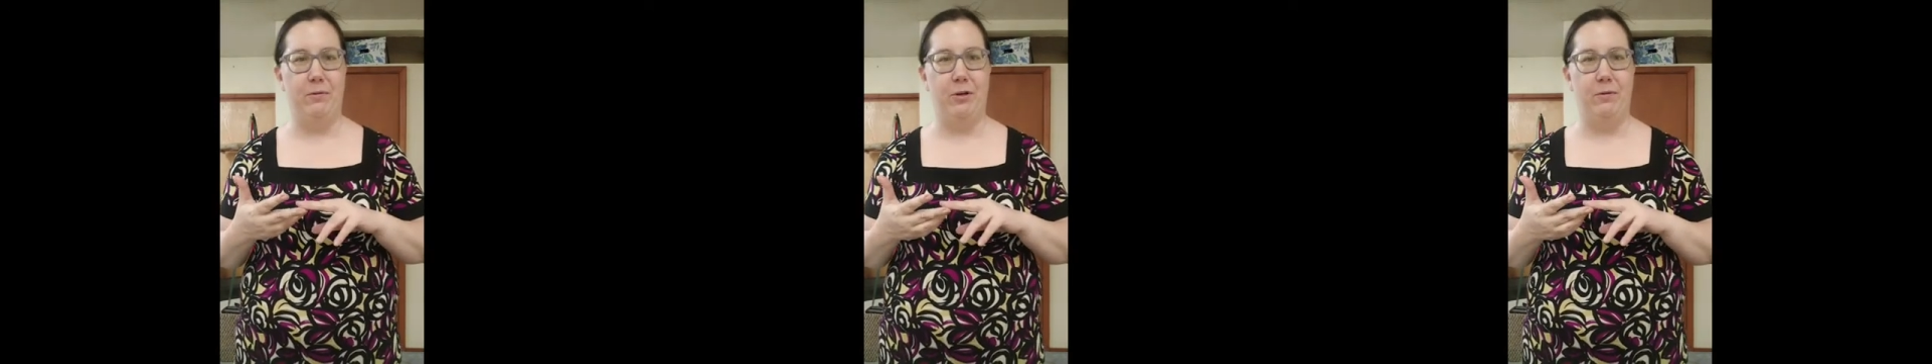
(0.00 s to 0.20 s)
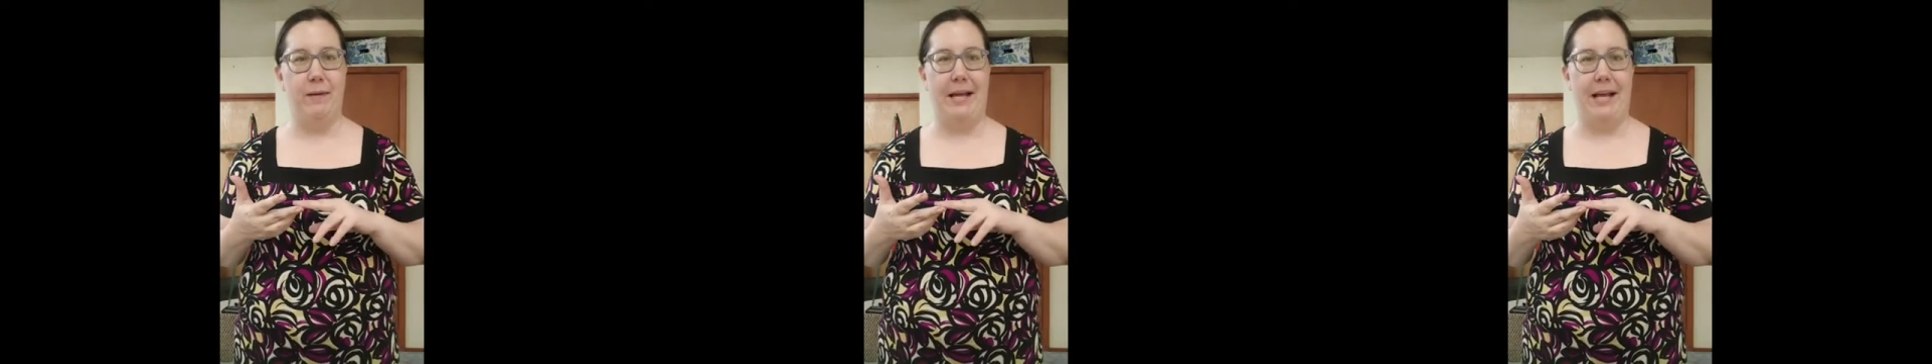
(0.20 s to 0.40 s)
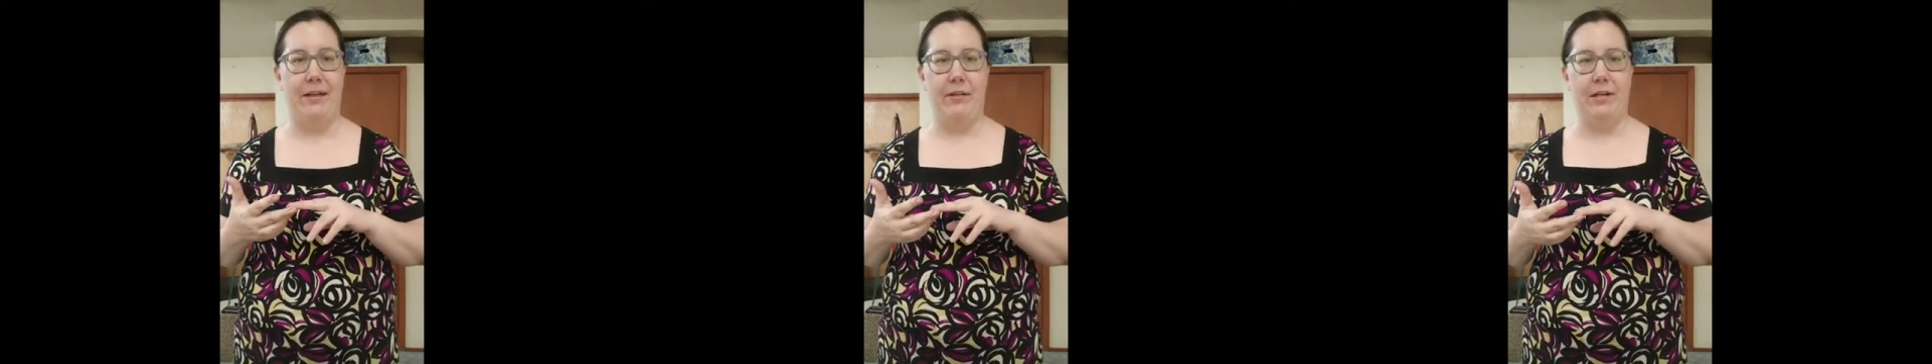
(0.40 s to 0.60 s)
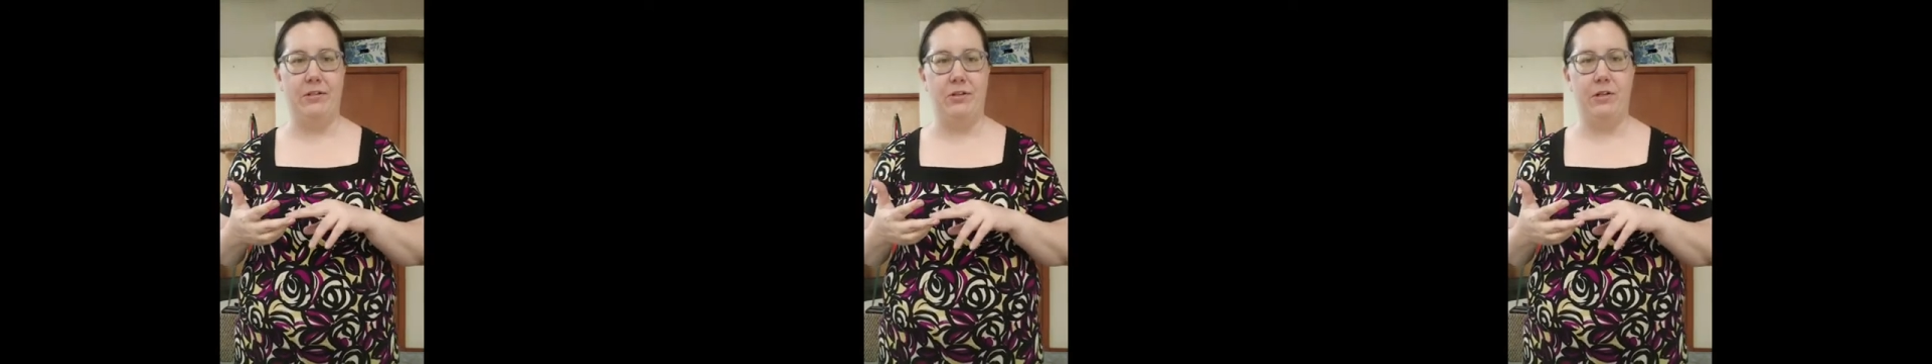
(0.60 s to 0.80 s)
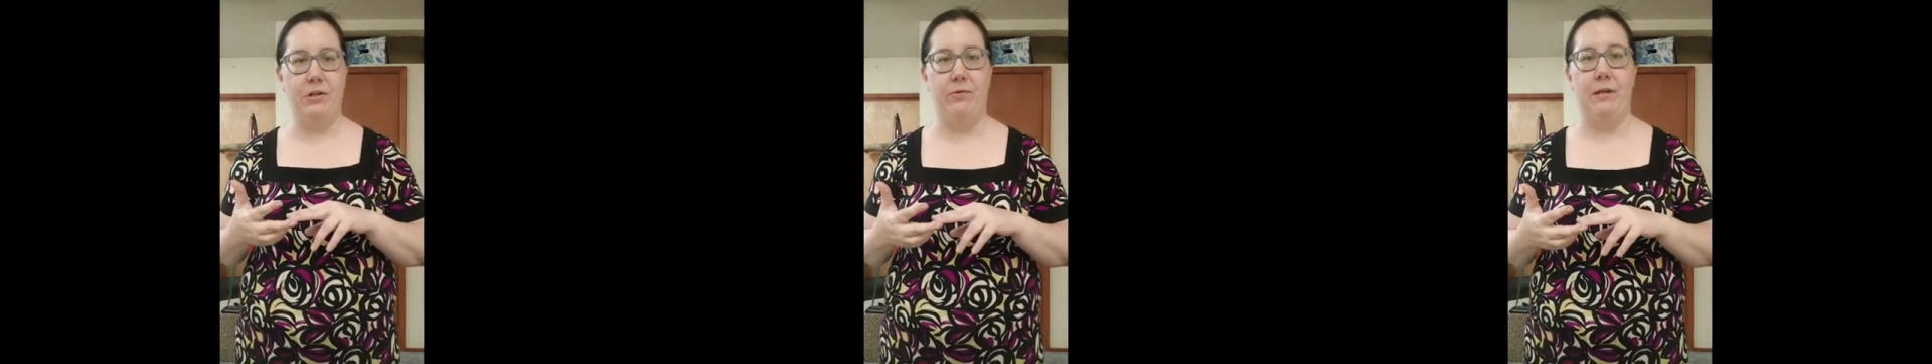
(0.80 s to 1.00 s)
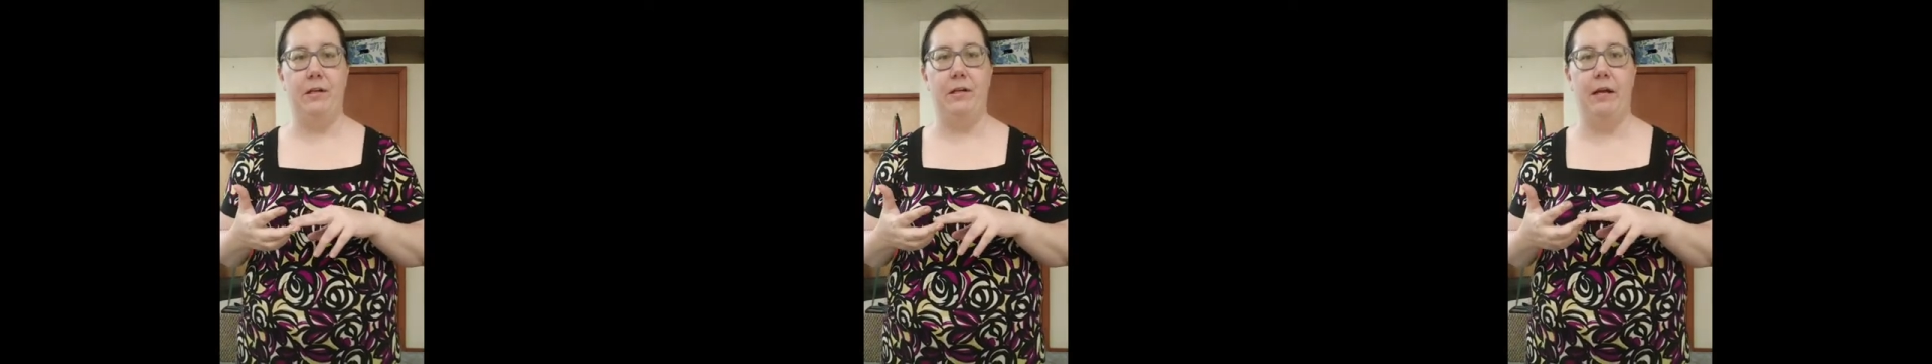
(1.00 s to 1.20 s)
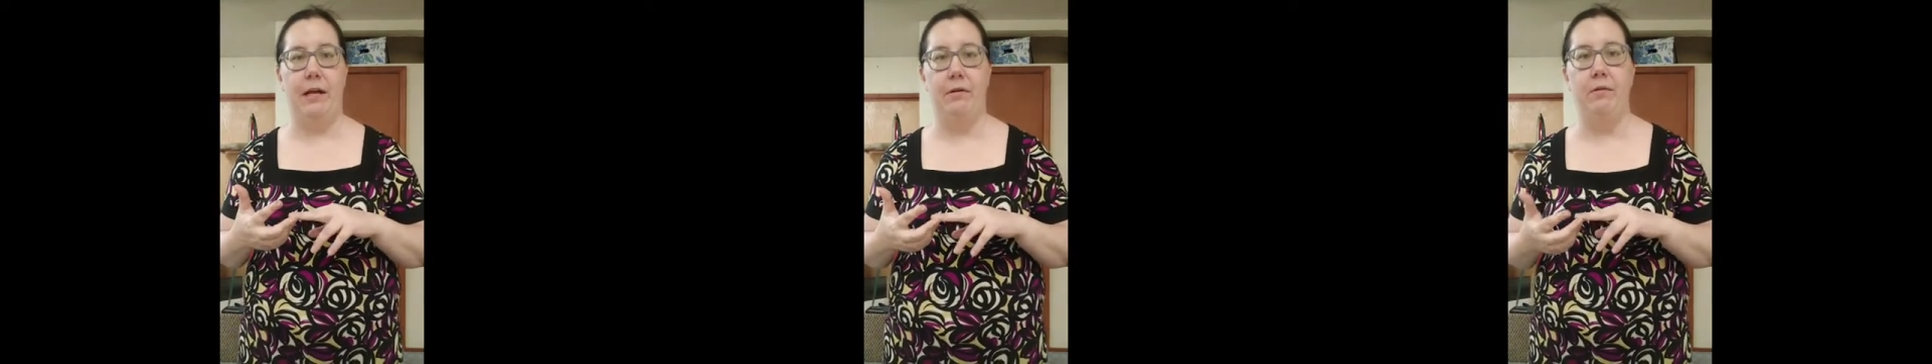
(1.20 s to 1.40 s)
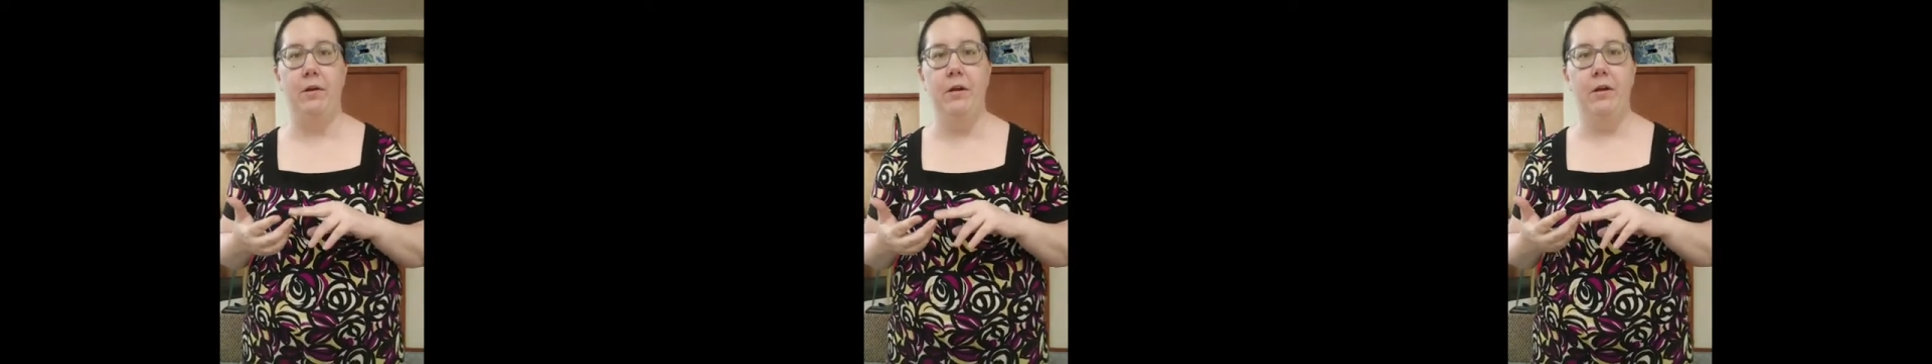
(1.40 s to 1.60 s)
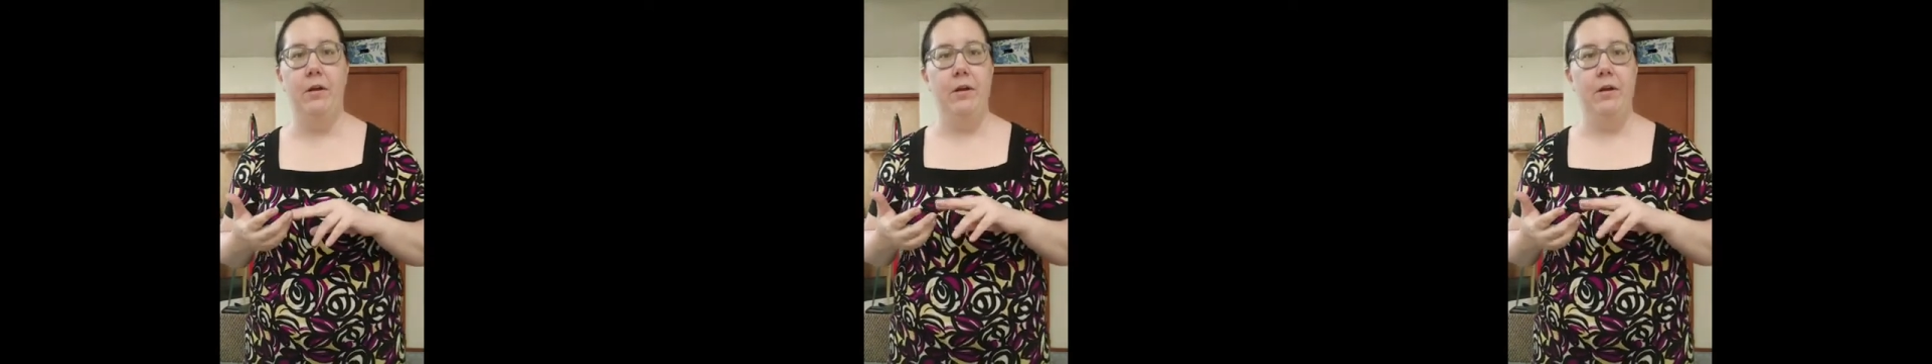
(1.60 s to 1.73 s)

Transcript: more about how things are going and